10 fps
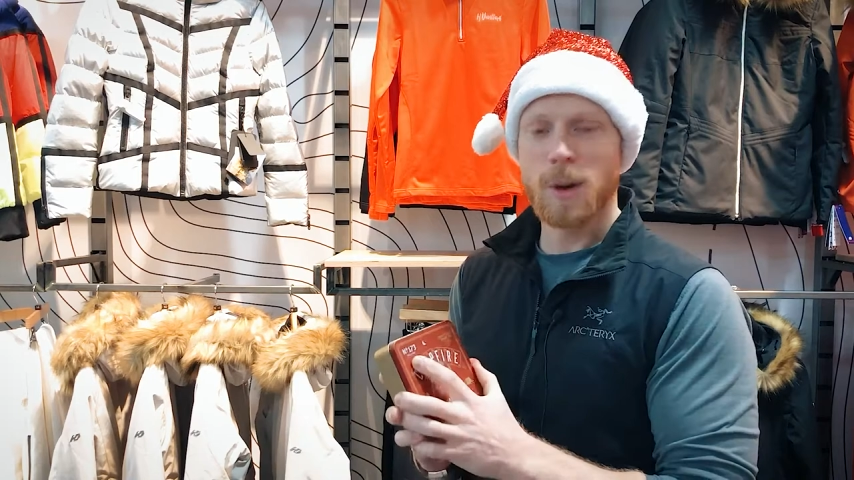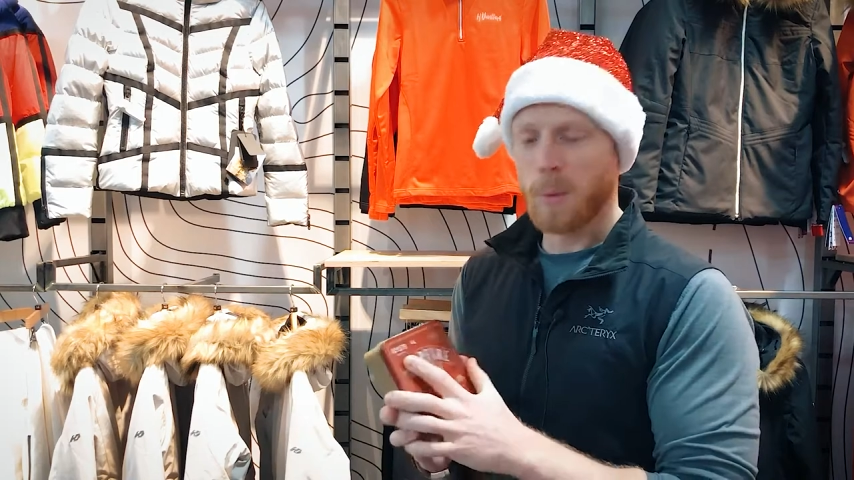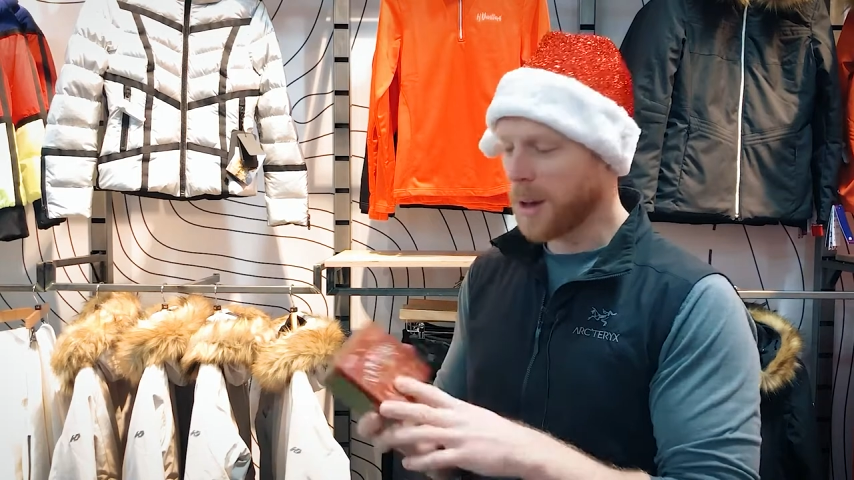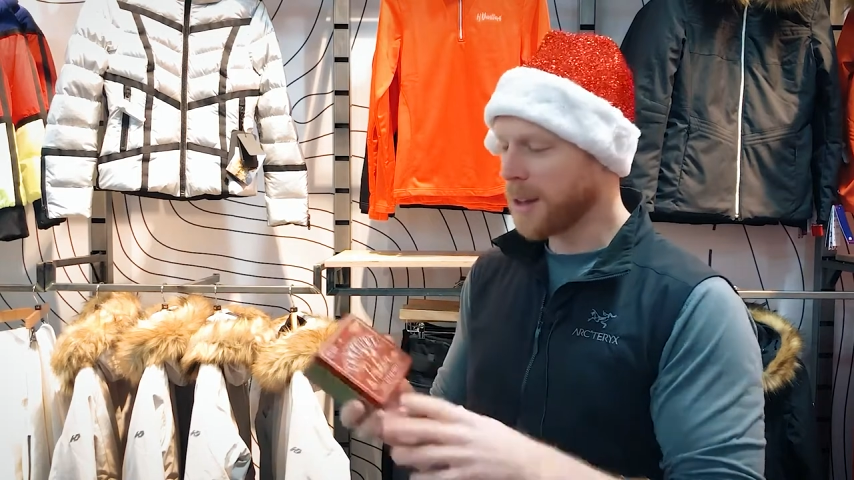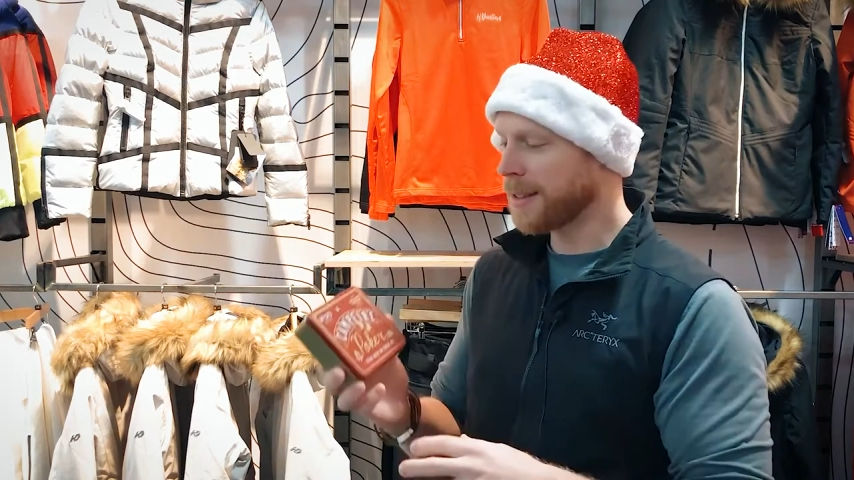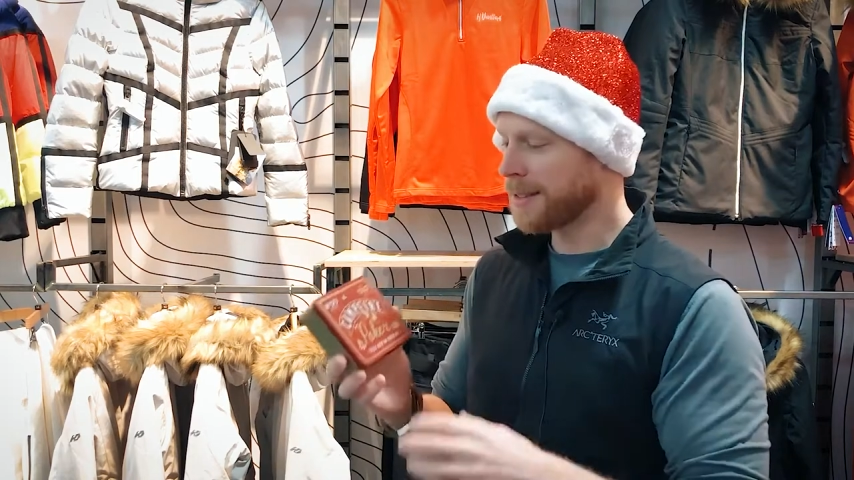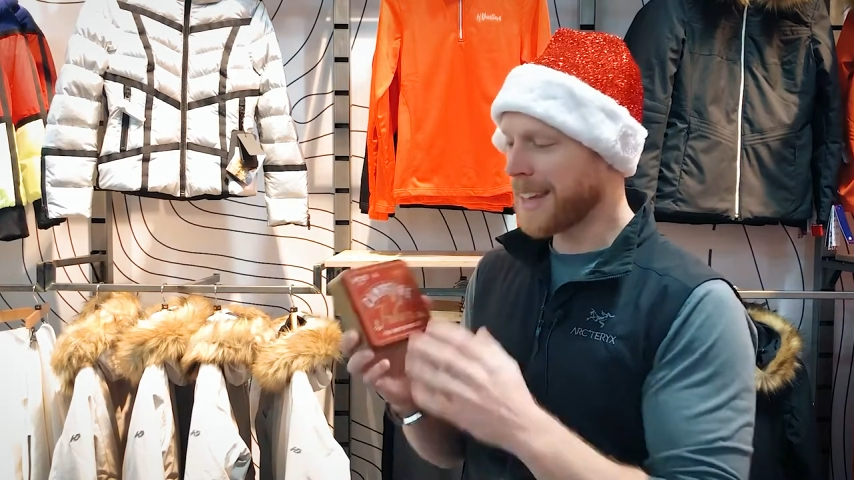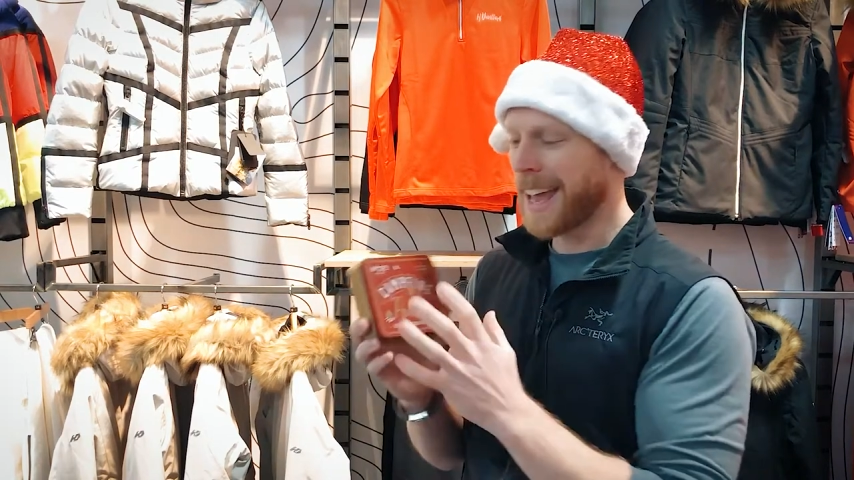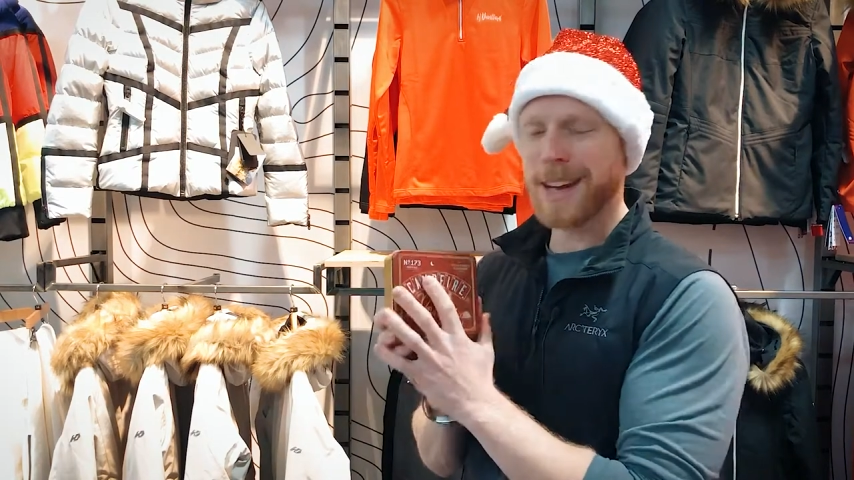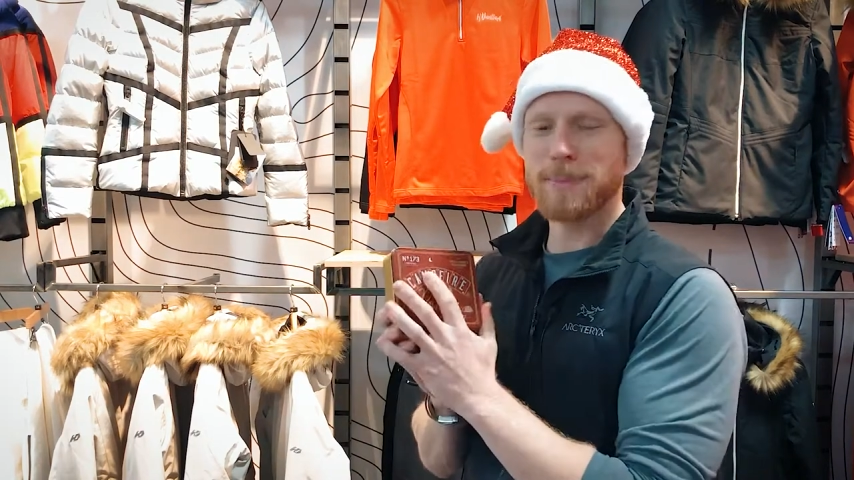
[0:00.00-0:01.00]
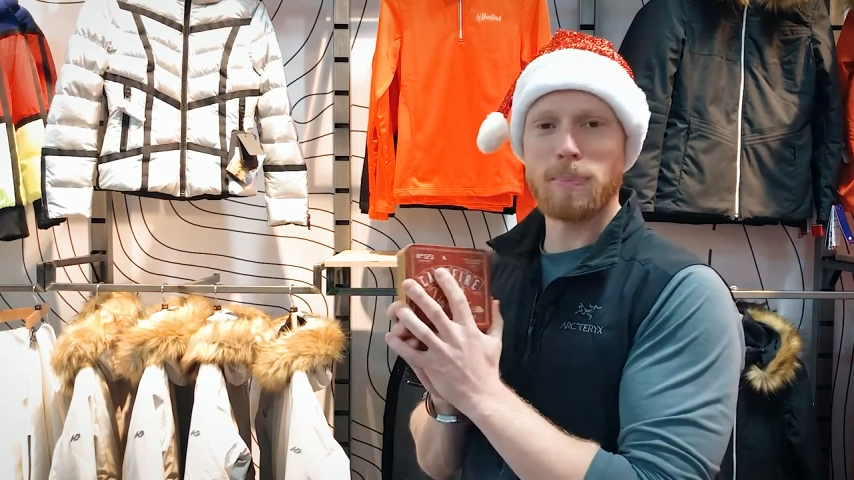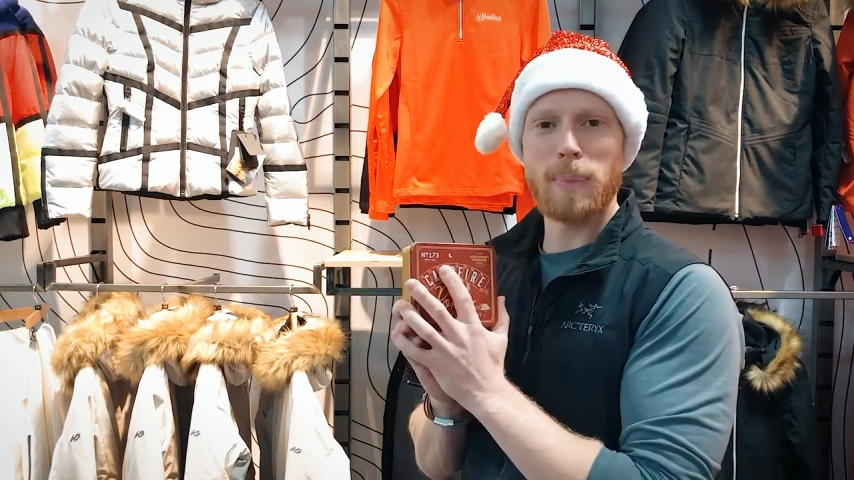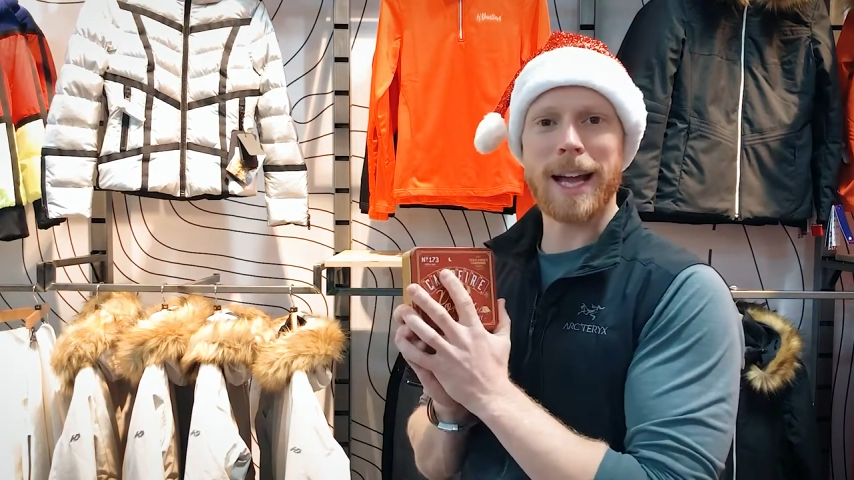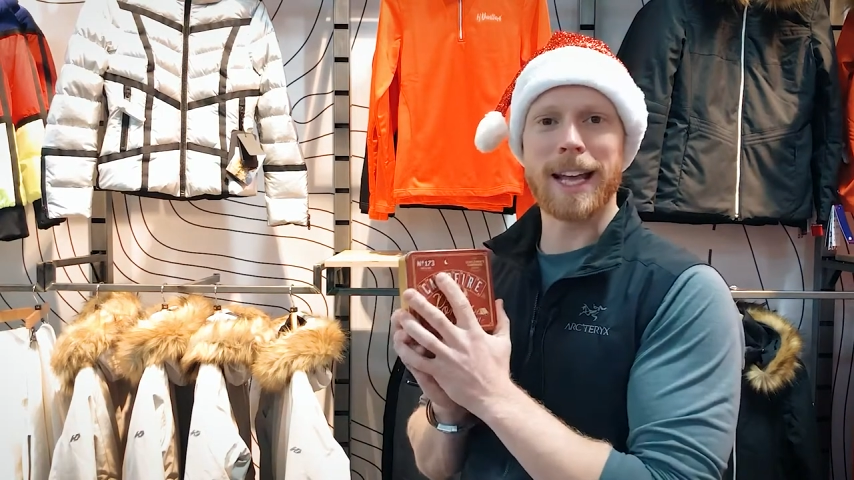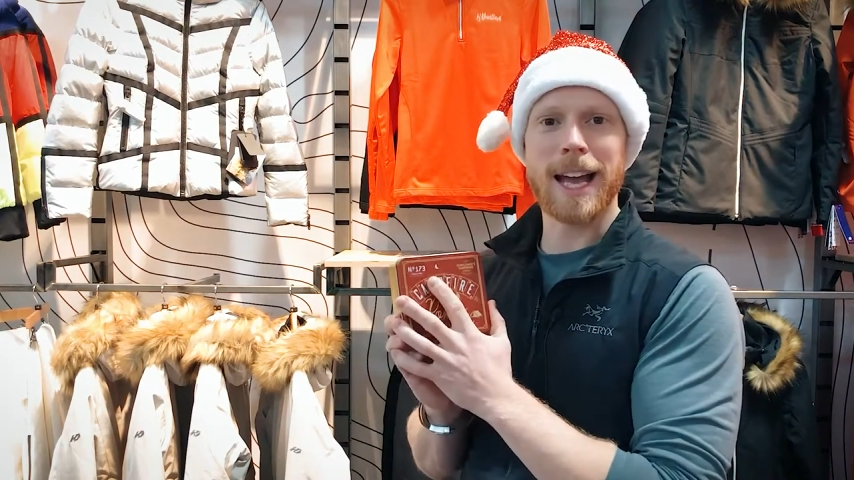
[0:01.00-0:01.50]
Well, getting a pack of